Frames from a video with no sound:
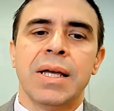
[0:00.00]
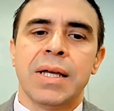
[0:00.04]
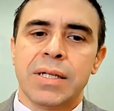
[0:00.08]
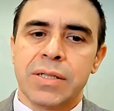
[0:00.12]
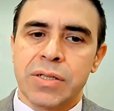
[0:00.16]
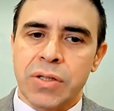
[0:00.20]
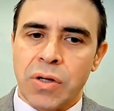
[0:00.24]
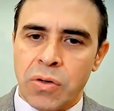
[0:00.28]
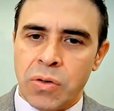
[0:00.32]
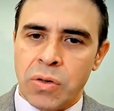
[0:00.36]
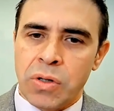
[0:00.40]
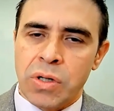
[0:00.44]

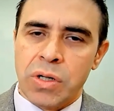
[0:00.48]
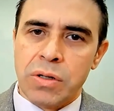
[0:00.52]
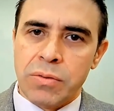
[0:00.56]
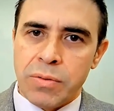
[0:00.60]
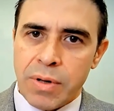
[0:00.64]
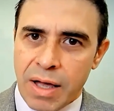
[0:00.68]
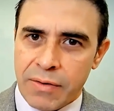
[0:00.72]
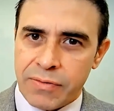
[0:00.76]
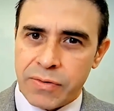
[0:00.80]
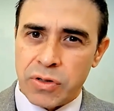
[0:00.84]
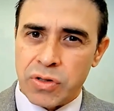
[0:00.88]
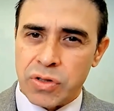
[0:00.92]
So
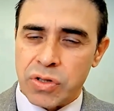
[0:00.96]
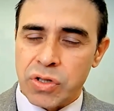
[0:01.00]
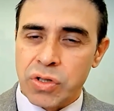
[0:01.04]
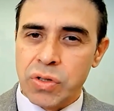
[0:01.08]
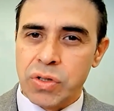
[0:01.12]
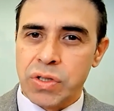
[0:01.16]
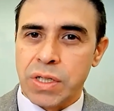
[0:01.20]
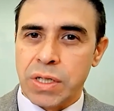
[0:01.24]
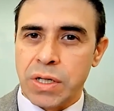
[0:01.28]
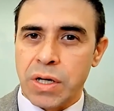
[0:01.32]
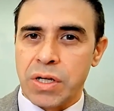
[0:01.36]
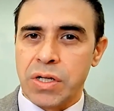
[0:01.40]
after
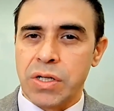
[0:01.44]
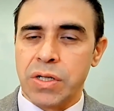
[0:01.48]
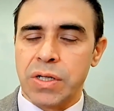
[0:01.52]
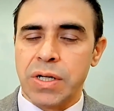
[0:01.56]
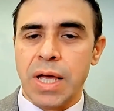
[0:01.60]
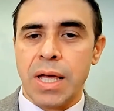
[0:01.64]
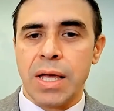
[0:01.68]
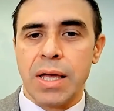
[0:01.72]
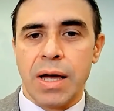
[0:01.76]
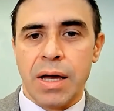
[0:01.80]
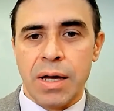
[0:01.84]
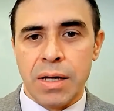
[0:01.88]
choosing a good
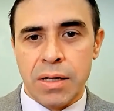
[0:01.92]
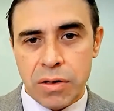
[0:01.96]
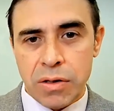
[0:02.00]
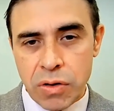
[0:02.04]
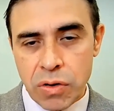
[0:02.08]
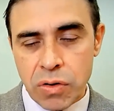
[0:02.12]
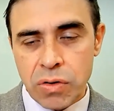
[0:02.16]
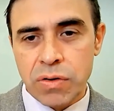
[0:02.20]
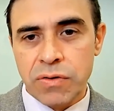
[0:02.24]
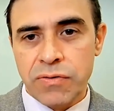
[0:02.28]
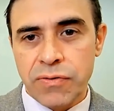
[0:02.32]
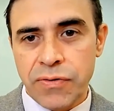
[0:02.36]
AI,
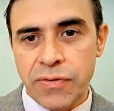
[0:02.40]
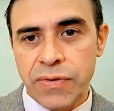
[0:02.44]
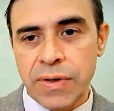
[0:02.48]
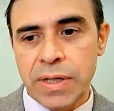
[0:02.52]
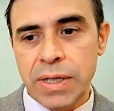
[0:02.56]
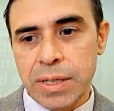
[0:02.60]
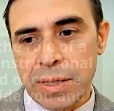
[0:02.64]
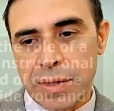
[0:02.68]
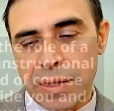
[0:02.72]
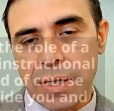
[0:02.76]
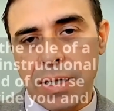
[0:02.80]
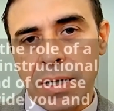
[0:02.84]
you could
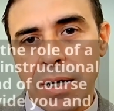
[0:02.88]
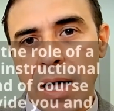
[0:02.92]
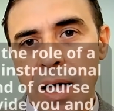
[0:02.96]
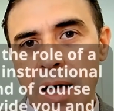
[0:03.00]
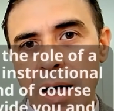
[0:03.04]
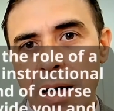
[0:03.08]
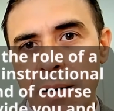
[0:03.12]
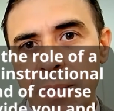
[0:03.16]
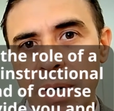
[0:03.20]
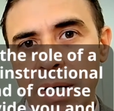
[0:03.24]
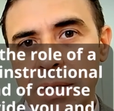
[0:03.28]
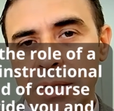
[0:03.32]
feed it the
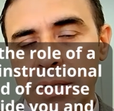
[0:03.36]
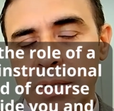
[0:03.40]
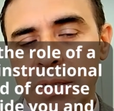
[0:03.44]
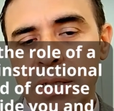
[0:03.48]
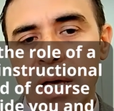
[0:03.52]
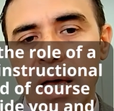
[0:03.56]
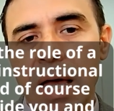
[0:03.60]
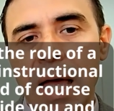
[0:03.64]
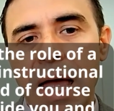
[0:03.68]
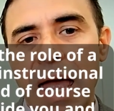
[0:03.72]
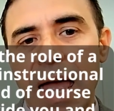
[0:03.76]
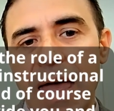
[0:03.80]

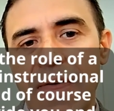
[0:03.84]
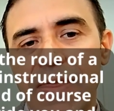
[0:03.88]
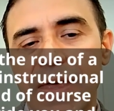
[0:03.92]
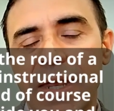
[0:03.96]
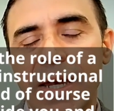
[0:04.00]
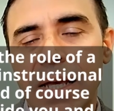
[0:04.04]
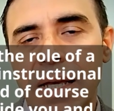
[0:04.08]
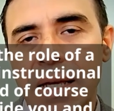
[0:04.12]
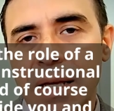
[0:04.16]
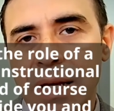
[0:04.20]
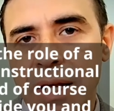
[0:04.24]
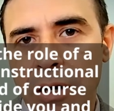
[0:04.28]
comments, and
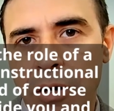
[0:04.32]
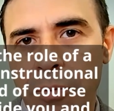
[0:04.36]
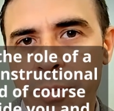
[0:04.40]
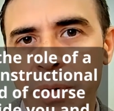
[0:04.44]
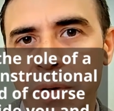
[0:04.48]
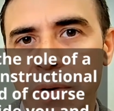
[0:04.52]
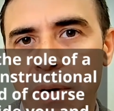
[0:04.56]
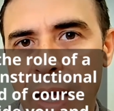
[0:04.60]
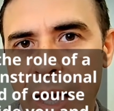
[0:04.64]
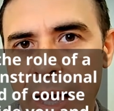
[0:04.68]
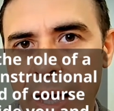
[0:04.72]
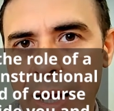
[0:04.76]
then it could help
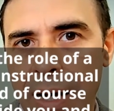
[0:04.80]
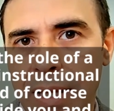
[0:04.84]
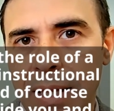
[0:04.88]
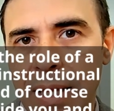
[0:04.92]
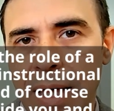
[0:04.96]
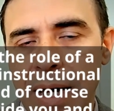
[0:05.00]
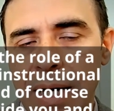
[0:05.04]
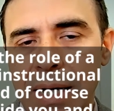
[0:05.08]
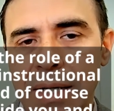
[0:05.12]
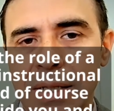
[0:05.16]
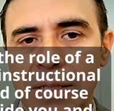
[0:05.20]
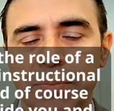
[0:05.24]
you
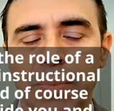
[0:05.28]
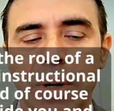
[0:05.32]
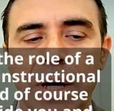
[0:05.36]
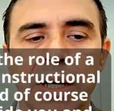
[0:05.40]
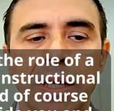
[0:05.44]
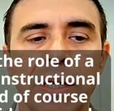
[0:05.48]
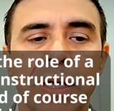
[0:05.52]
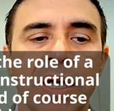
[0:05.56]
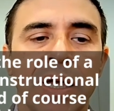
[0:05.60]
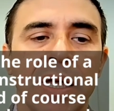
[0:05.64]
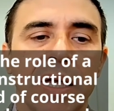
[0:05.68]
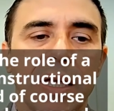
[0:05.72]
analyze
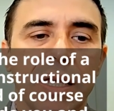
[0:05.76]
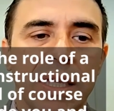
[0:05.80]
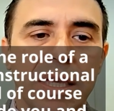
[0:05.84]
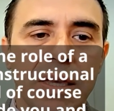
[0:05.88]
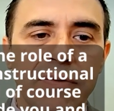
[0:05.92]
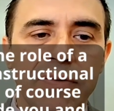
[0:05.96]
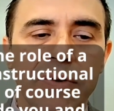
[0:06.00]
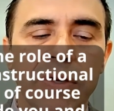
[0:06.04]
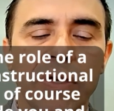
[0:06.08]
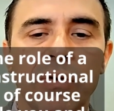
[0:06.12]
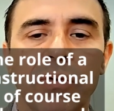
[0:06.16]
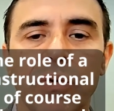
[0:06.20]
by
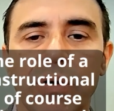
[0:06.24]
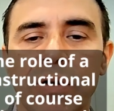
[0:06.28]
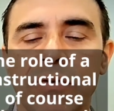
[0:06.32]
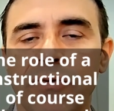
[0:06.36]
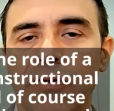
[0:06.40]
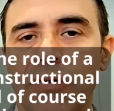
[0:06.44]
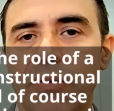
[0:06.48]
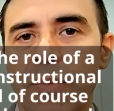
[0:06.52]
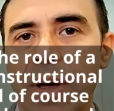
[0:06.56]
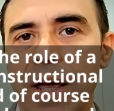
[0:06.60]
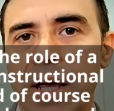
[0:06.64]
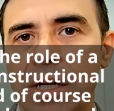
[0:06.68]
giving you
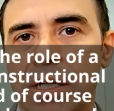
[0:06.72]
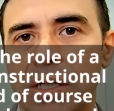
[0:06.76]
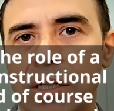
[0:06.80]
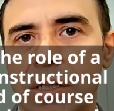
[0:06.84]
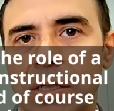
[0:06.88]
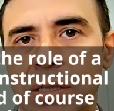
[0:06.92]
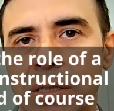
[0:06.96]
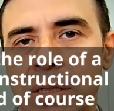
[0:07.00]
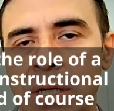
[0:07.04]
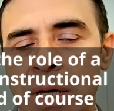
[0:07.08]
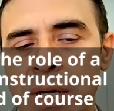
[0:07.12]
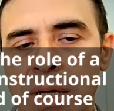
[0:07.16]

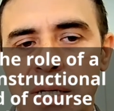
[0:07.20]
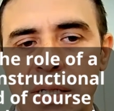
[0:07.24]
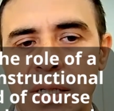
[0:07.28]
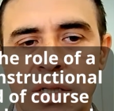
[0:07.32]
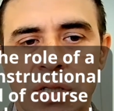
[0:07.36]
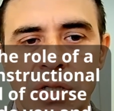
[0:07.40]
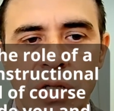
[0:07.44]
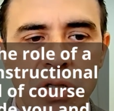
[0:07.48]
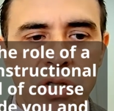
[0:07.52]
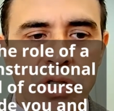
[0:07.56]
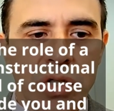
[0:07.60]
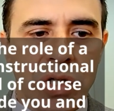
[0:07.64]
information
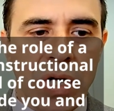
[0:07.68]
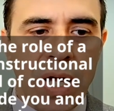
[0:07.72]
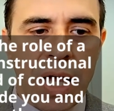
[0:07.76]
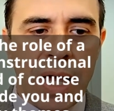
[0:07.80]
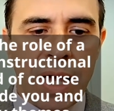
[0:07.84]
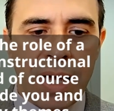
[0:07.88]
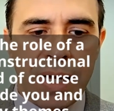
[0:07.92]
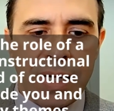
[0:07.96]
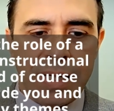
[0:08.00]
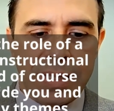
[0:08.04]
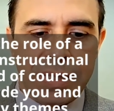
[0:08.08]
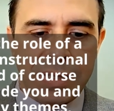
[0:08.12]
such
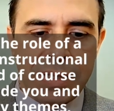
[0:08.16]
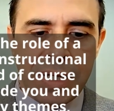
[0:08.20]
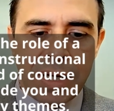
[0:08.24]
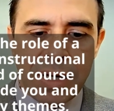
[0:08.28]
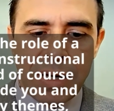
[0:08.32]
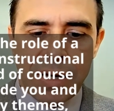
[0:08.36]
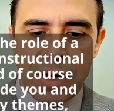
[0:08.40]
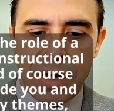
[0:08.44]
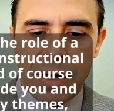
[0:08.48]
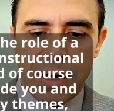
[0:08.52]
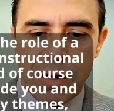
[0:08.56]
as